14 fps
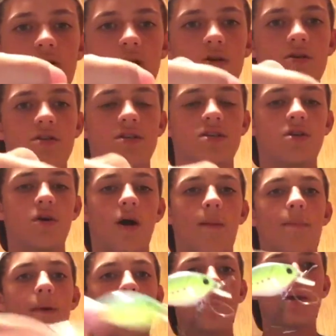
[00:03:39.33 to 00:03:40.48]
RC2.
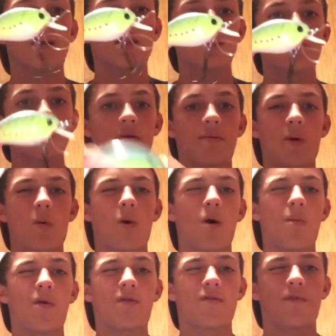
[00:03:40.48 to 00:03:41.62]
I picked this one up at
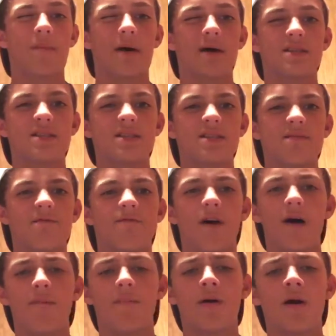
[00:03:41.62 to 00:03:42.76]
Walmart for about
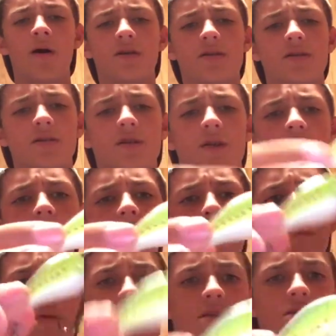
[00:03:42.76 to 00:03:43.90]
$5.
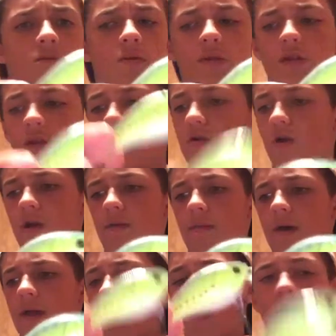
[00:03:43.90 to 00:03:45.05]
But this is a really good
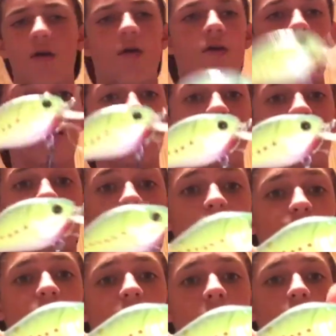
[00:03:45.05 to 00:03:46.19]
crankbait. I haven't caught anything on this
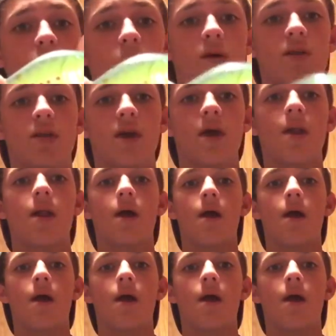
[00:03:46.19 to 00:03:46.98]
particular one yet.